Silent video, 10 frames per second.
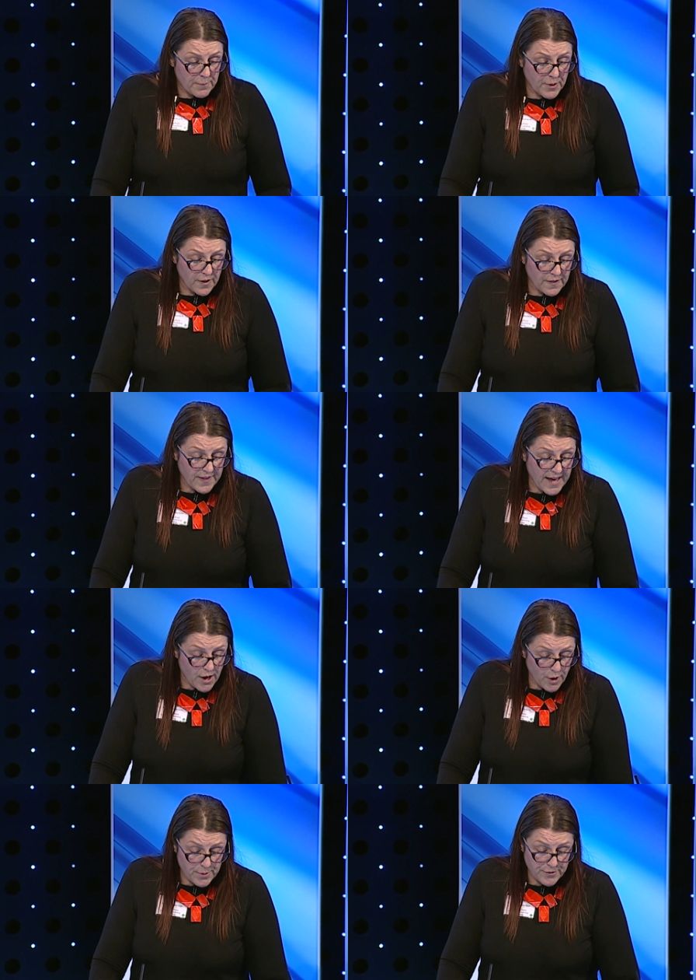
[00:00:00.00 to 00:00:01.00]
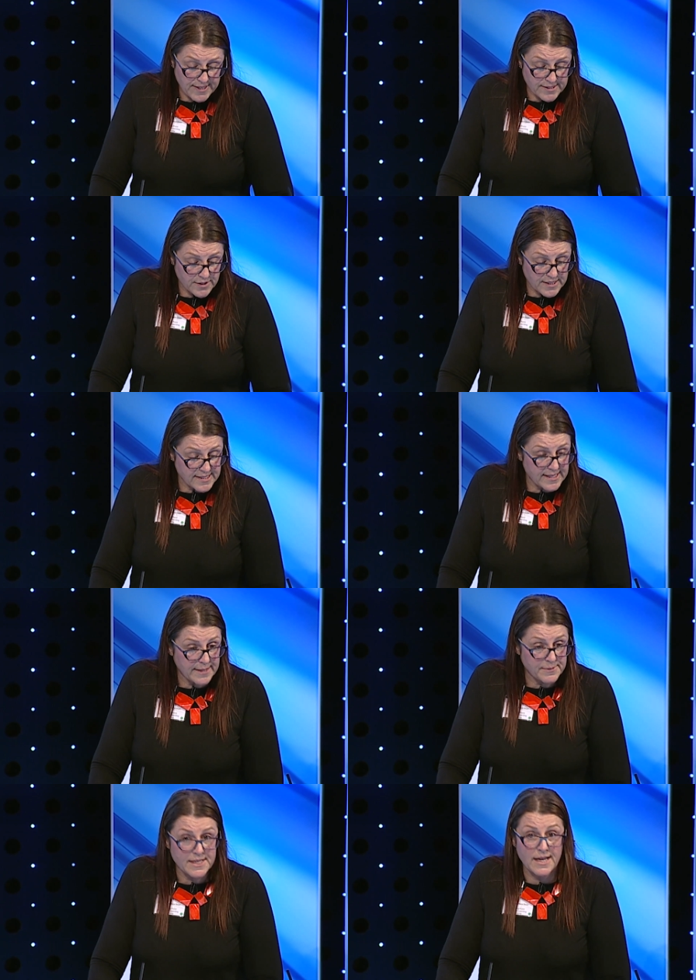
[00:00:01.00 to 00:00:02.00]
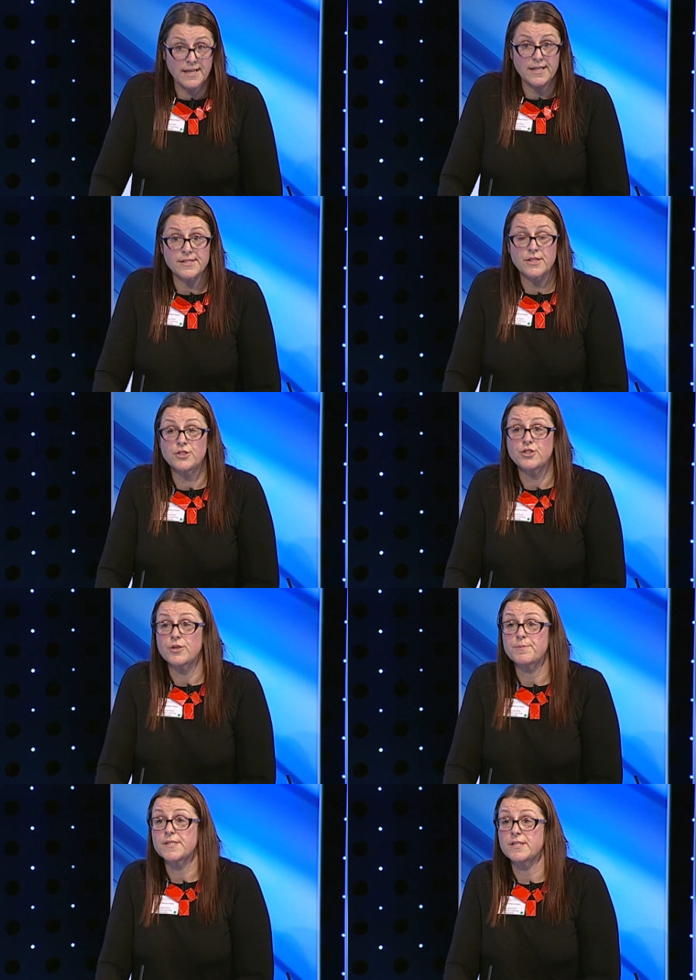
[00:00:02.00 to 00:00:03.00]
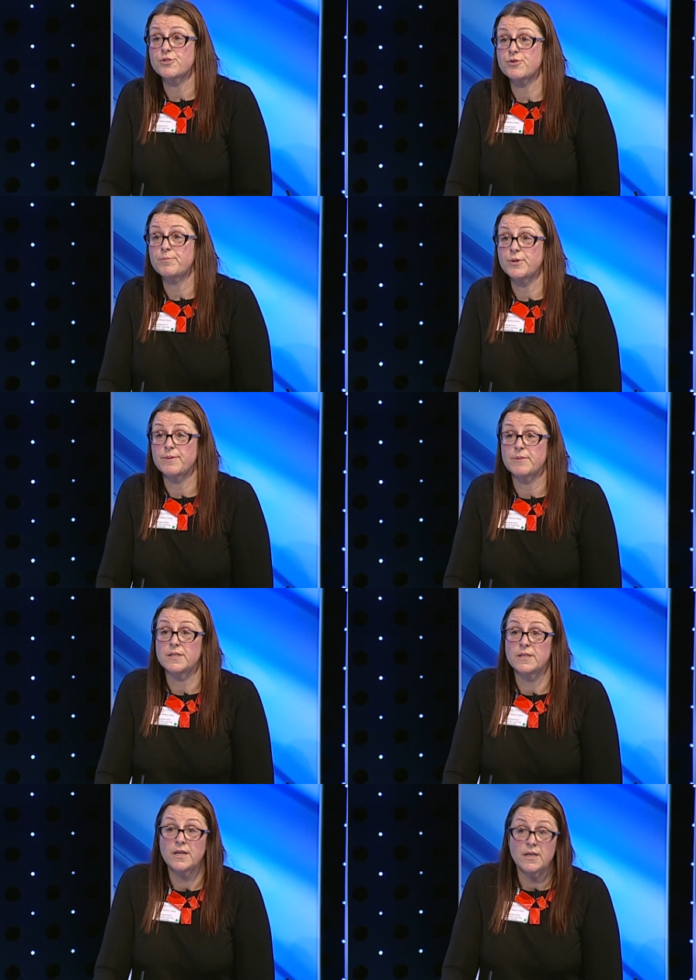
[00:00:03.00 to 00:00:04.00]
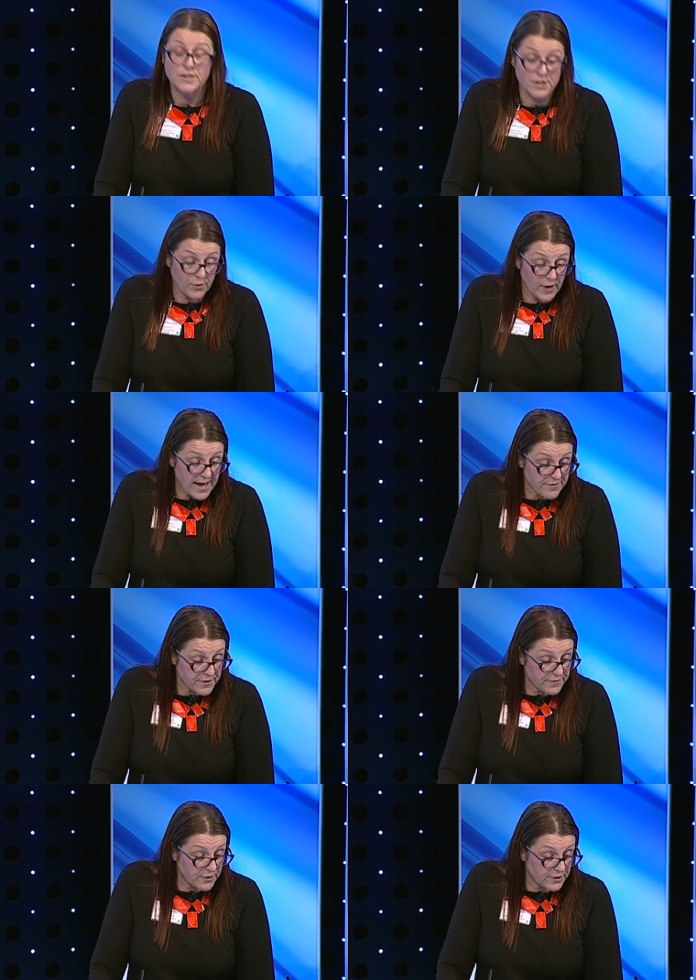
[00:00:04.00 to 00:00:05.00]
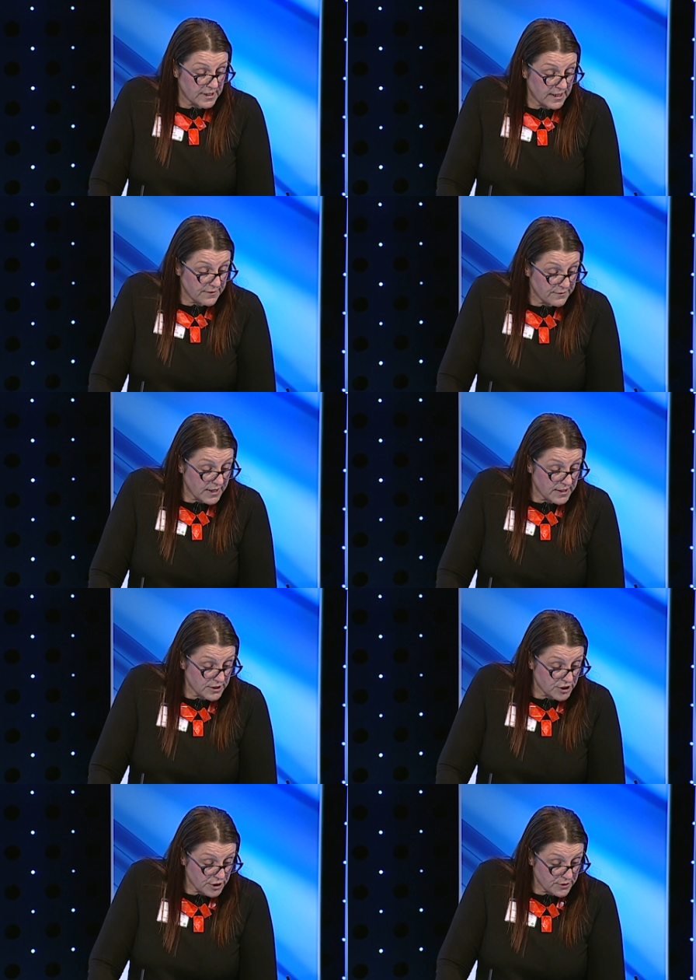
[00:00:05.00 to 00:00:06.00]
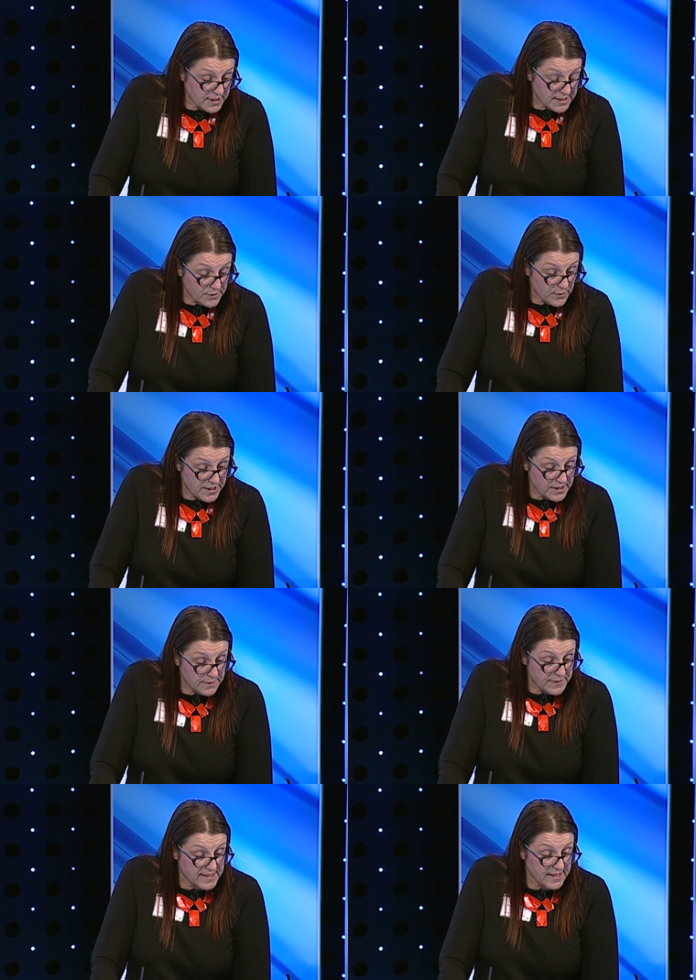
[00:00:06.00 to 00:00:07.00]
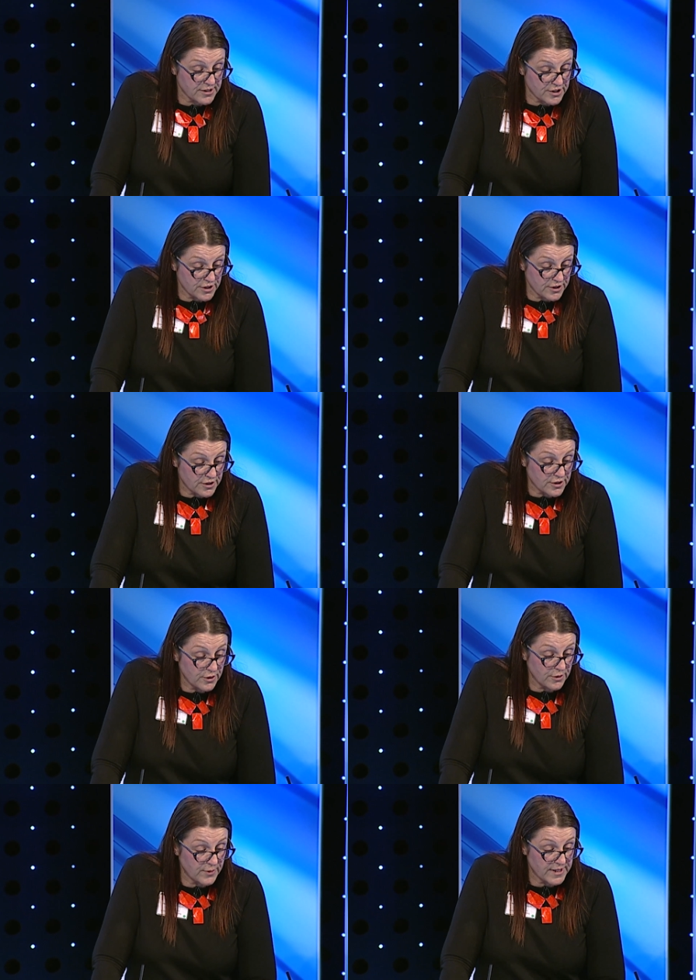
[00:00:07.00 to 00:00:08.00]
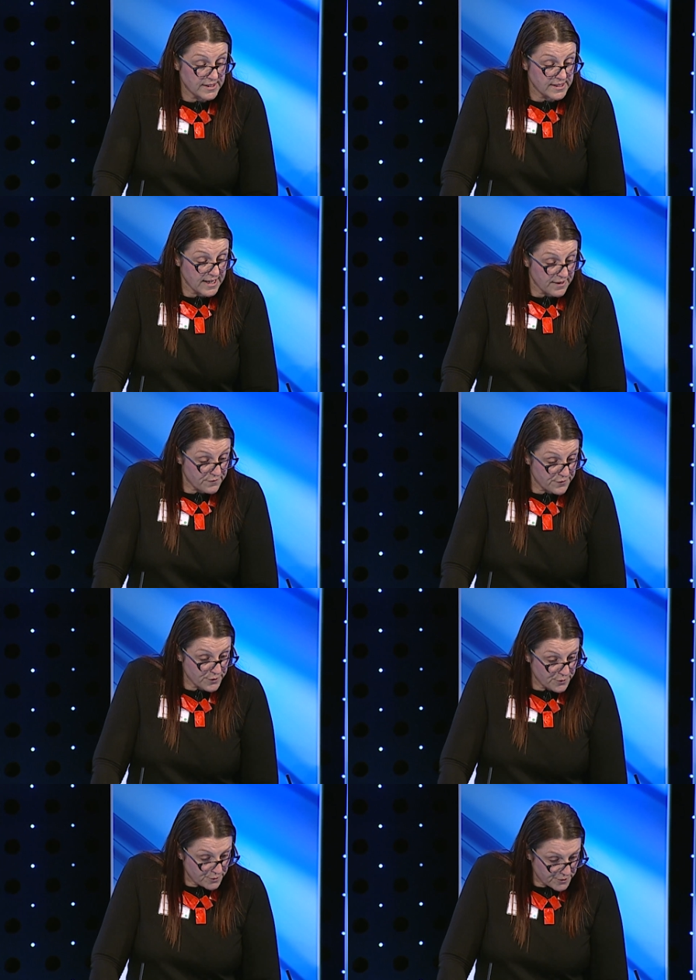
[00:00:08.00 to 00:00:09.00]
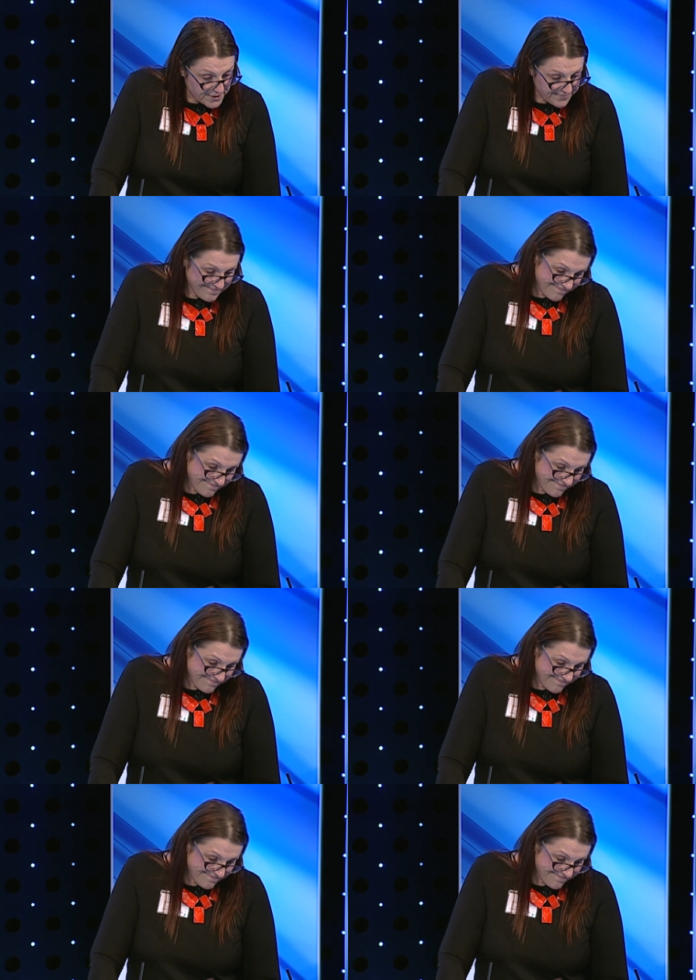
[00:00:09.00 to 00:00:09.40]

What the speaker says: but that operates on the same day as her job centre appointment. So every fortnight, Violet chooses whether to be sanctioned or whether to get food.